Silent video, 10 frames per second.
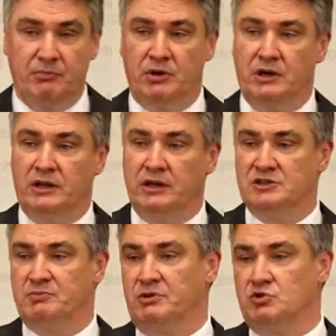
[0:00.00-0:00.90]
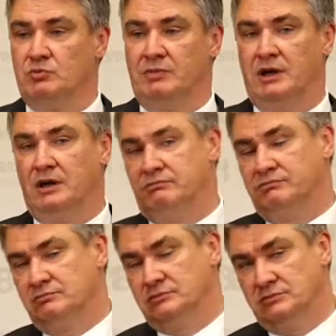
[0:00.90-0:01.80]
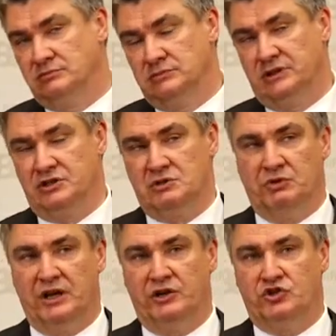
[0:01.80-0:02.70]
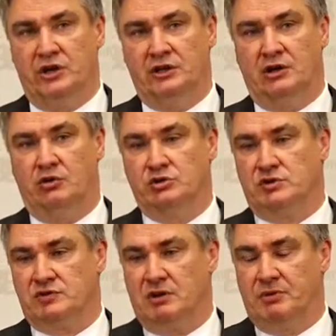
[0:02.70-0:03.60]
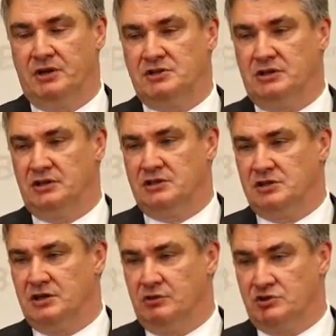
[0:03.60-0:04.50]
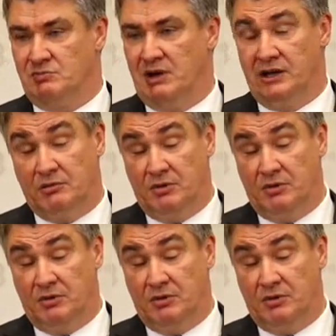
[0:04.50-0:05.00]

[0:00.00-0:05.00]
After negotiations, you have also said incomprehension or even